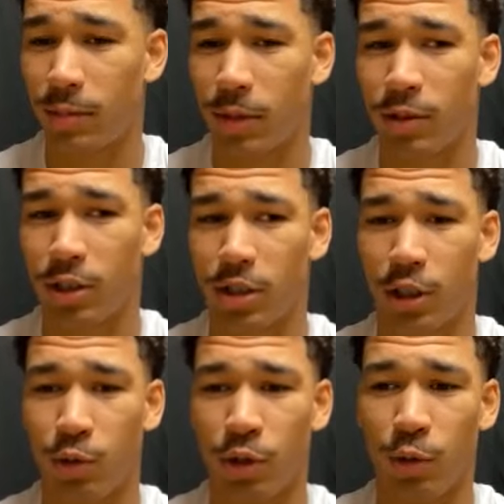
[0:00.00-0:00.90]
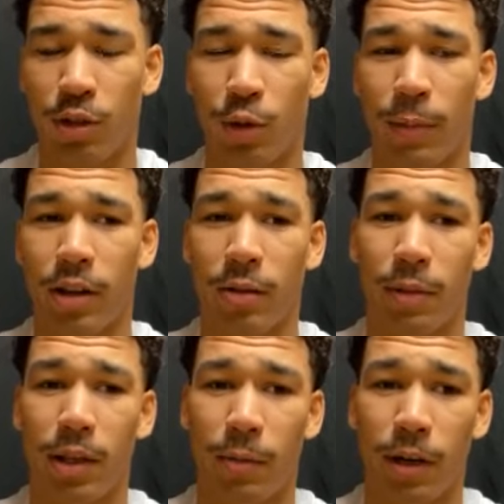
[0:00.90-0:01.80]
I'm sure you would know better than
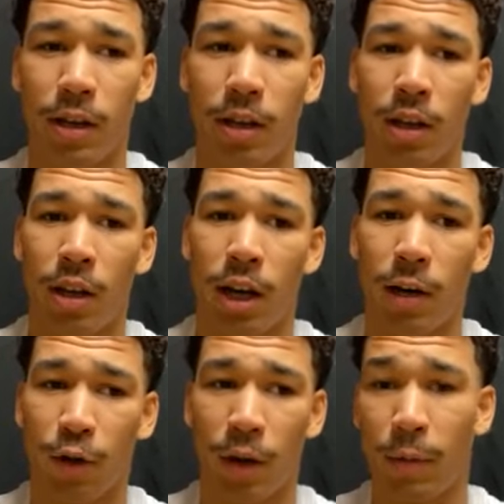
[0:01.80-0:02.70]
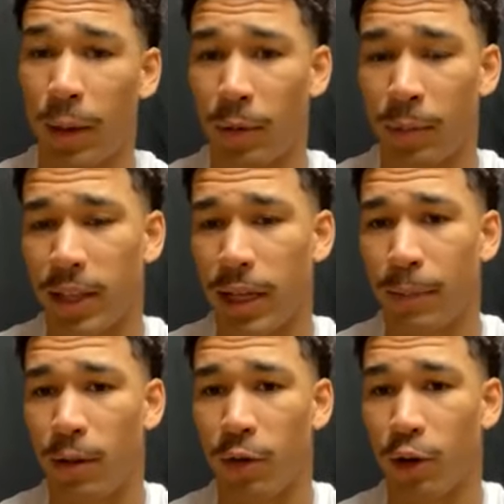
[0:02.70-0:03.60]
me, but for him to be able to make
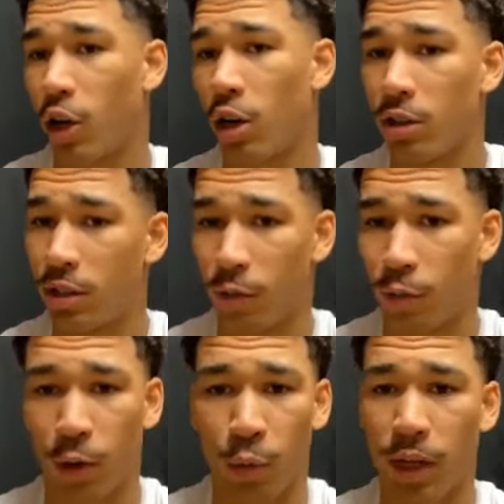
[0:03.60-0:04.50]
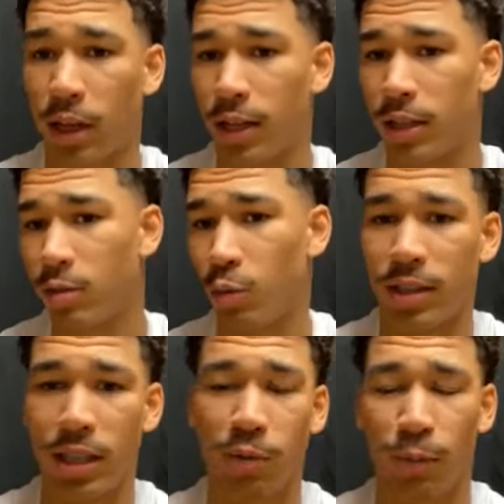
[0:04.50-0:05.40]
that play, regardless of what week it is,
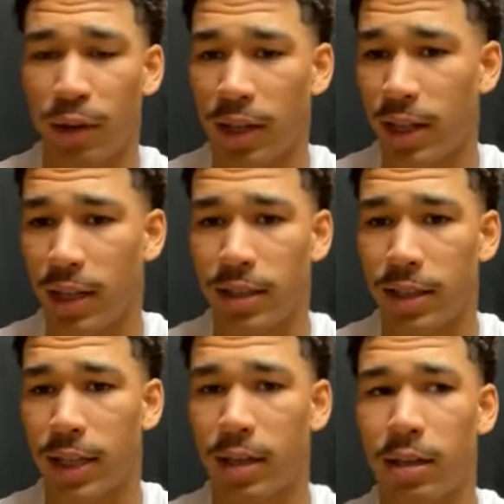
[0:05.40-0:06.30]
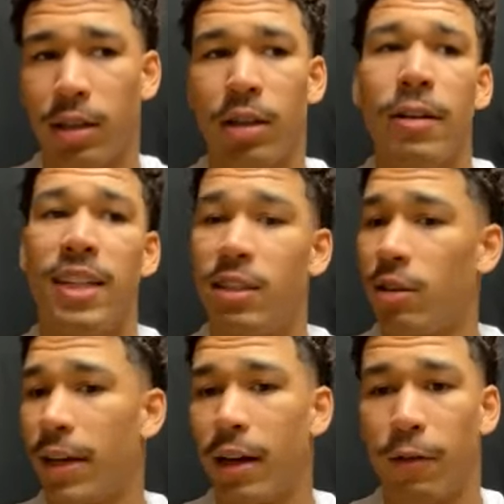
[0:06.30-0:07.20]
what team we're playing against, like, it's
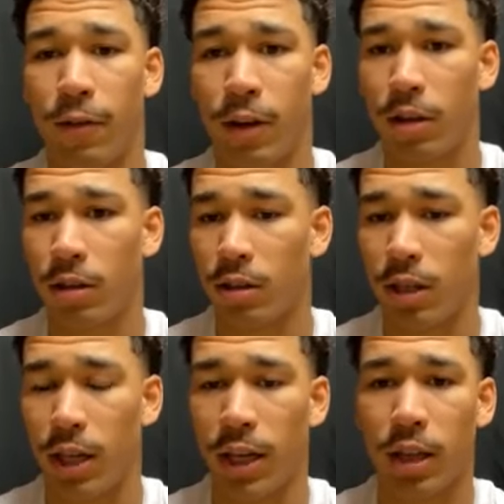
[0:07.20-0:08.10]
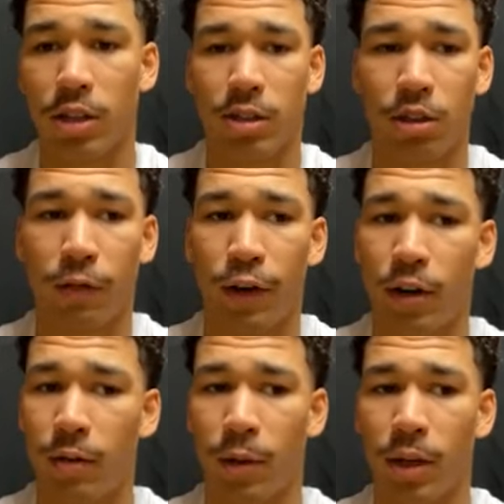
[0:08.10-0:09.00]
still the NFL, and there's still
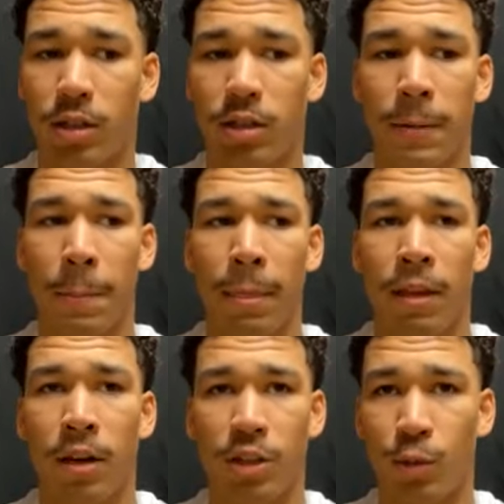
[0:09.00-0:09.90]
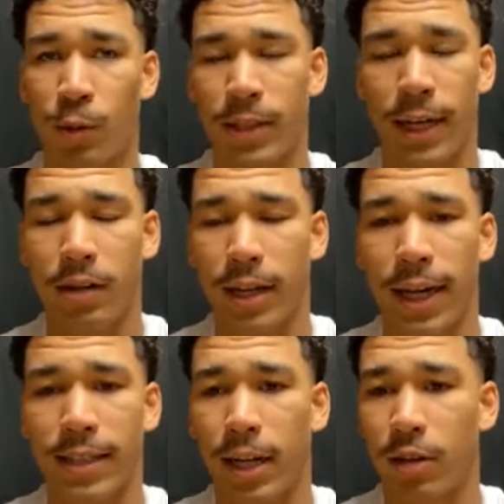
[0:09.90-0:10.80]
very much a super talented
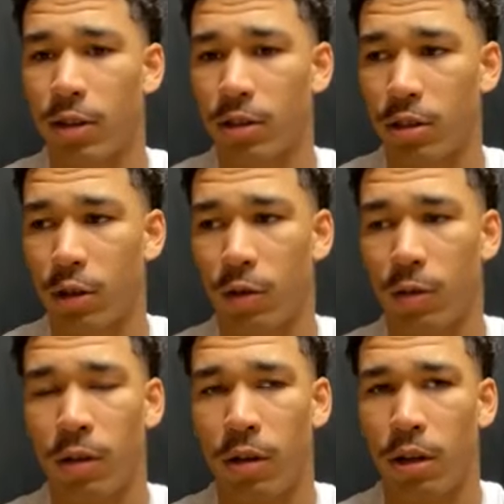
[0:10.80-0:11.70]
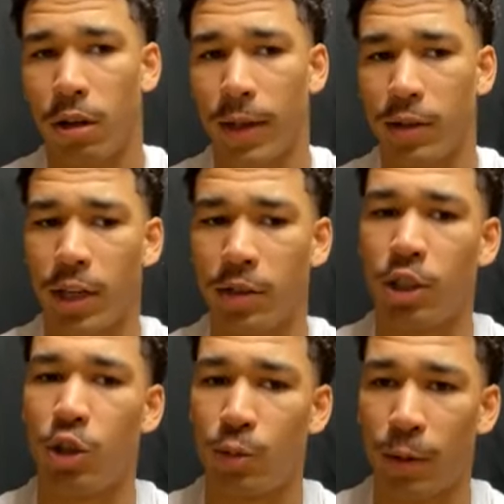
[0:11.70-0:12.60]
guys out there. So that was a
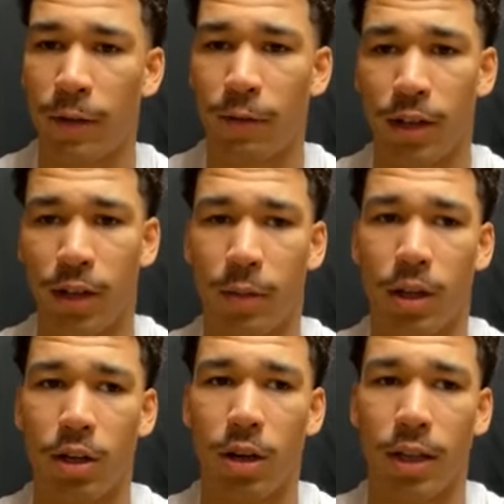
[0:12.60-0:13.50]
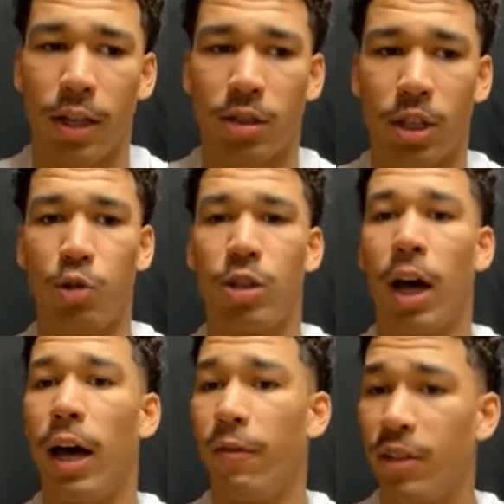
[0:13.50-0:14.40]
huge play for him, and, you know, I think it was a huge
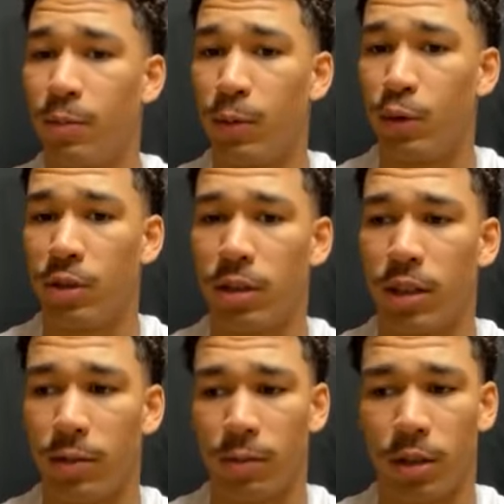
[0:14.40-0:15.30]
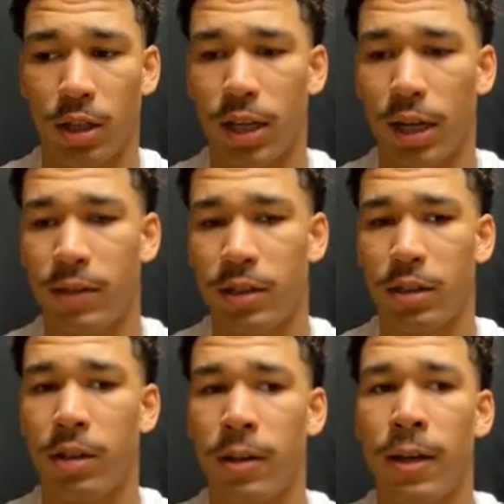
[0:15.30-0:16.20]
confidence boost for him. He's
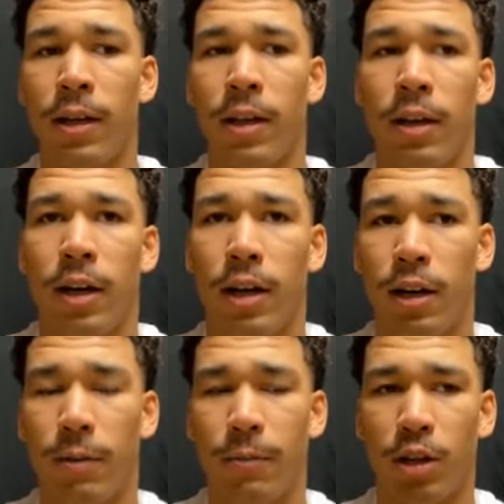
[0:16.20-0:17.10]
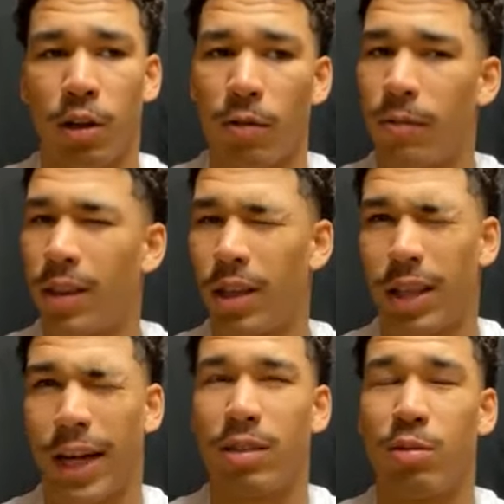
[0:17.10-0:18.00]
obviously, you know, I think
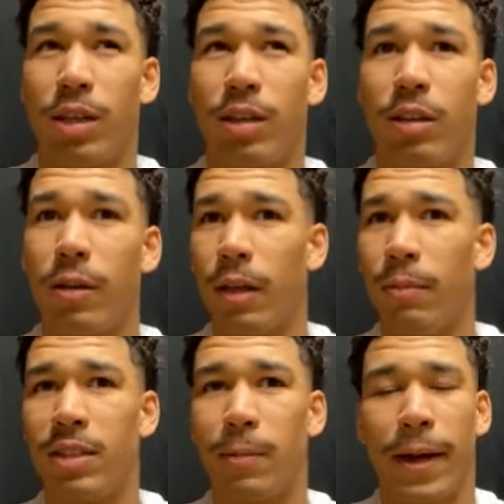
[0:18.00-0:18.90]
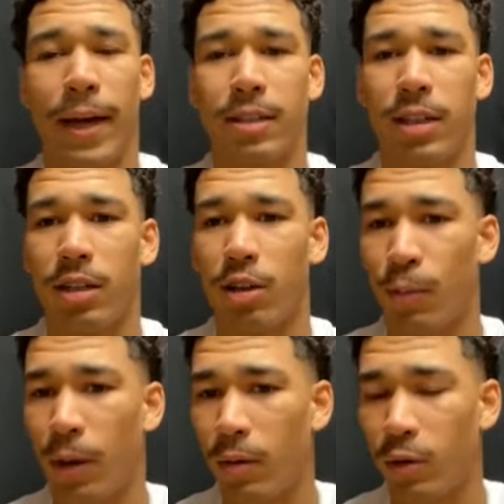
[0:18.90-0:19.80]
last week he missed a pass that, you know, he
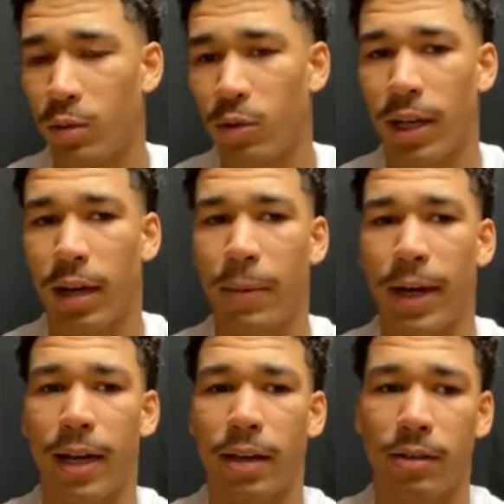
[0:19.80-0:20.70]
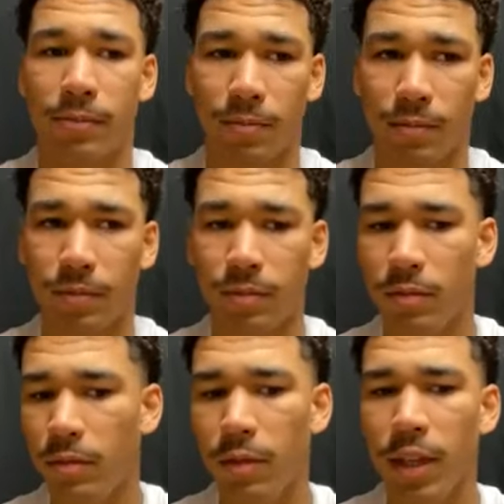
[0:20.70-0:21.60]
probably wish he would have got back, and
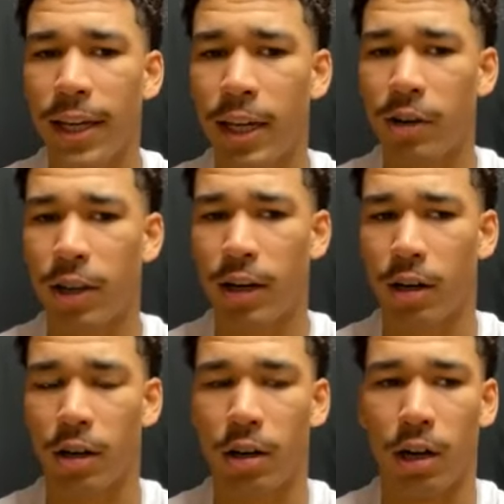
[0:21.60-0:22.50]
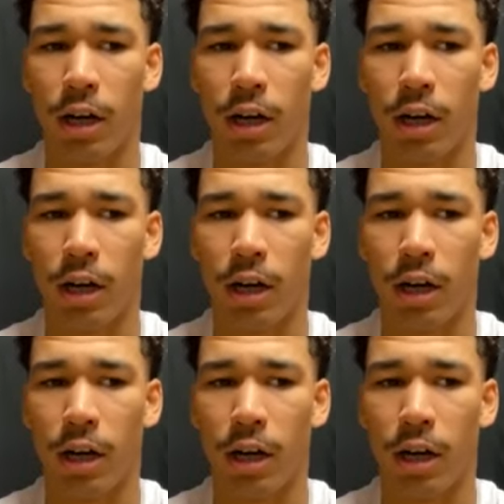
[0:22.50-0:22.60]
here and there.